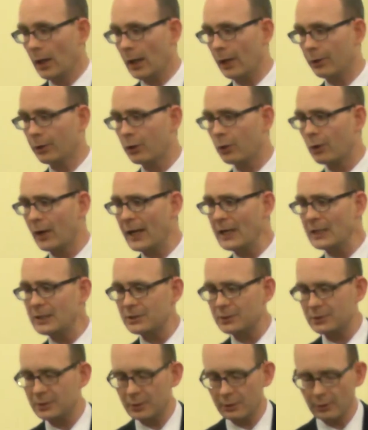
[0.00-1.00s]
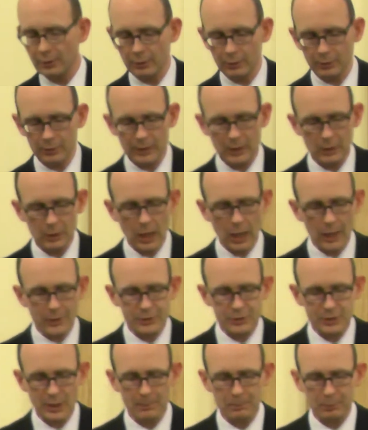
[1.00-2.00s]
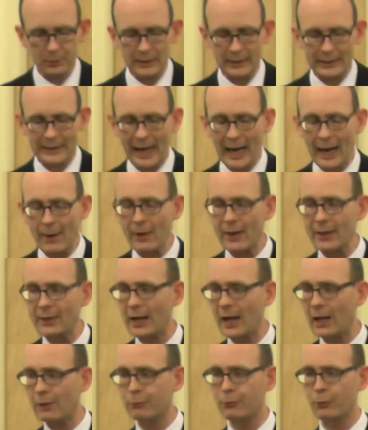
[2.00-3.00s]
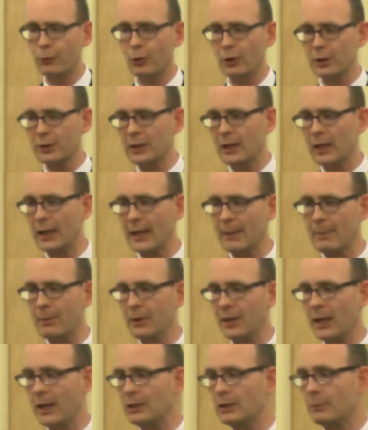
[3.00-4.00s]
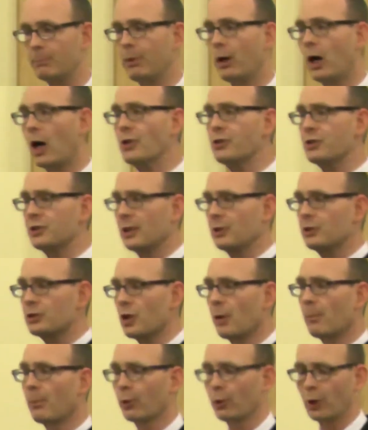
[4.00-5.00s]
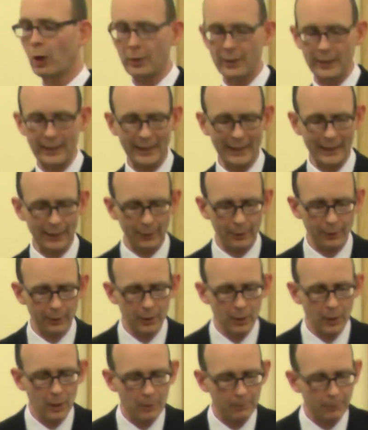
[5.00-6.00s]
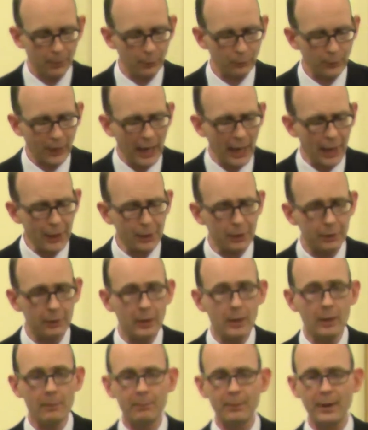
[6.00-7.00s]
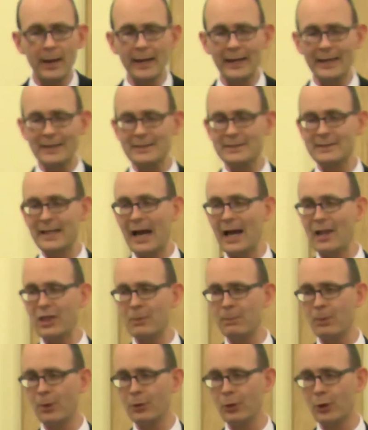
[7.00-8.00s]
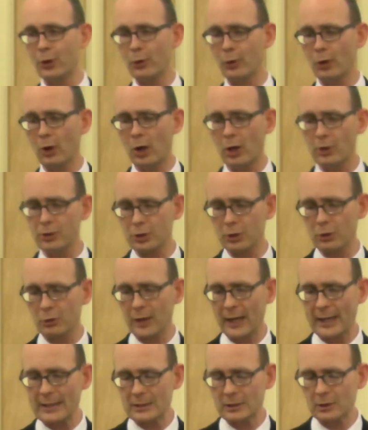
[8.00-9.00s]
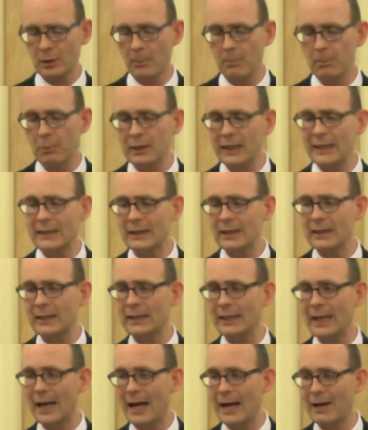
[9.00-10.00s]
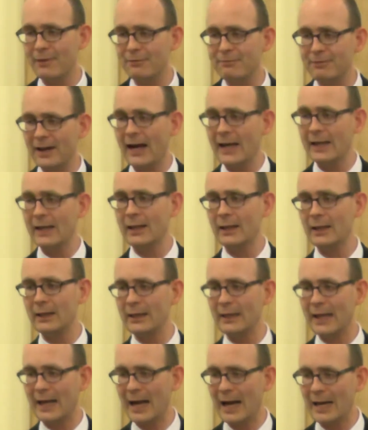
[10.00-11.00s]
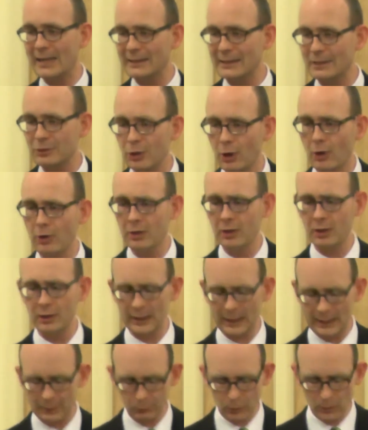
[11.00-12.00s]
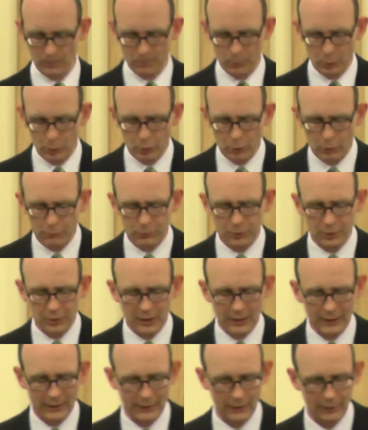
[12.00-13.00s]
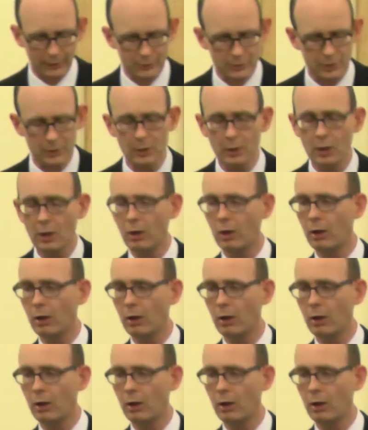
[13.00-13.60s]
And Christ did not simply carry that for a time and then deposit it somewhere on a hill, but rather by his death upon the cross, Christ completely and finally and eternally removed the guilt